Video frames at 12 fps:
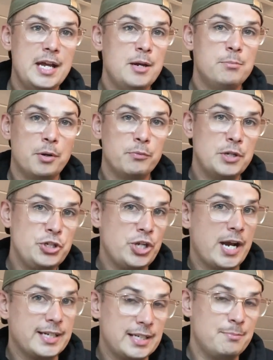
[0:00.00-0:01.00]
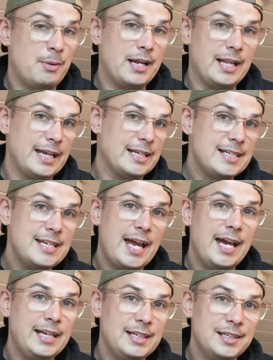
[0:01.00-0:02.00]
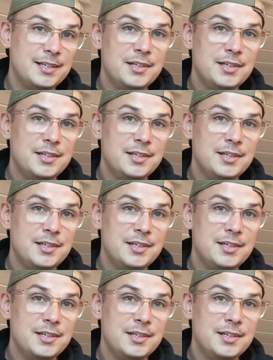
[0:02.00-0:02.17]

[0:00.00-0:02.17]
but rejected by like 10,